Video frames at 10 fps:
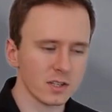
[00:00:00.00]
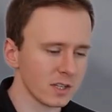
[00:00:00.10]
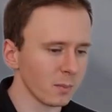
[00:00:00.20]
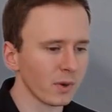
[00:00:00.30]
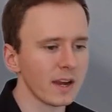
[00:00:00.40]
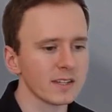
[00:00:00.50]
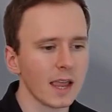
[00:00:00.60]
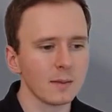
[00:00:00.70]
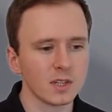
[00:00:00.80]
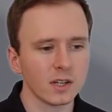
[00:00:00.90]
see praise
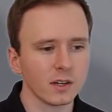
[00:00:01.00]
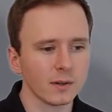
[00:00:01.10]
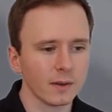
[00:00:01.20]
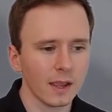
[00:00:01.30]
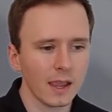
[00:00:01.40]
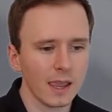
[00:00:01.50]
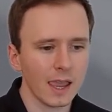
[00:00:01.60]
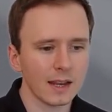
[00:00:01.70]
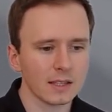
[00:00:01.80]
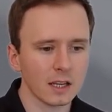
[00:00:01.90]
items here,
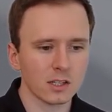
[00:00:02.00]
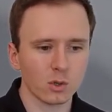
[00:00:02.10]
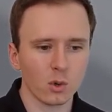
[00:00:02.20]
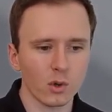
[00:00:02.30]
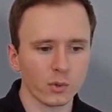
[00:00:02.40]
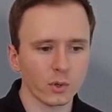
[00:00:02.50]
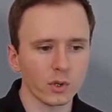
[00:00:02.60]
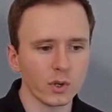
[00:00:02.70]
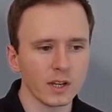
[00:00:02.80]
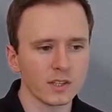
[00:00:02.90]
and as I scroll through,
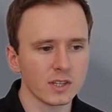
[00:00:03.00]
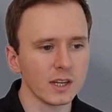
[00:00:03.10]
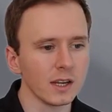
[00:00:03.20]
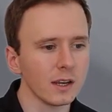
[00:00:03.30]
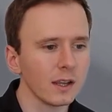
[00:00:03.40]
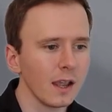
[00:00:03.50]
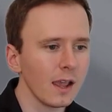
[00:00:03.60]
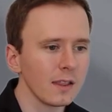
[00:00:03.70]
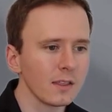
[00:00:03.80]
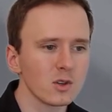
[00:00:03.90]
you can see
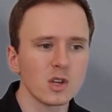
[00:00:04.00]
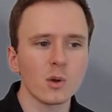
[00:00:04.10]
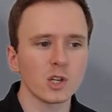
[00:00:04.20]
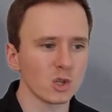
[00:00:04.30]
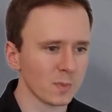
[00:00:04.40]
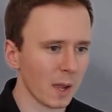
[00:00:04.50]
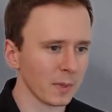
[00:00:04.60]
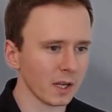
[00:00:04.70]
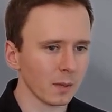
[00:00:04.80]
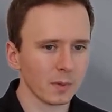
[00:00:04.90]
that there's no issues
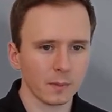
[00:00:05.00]
popping up.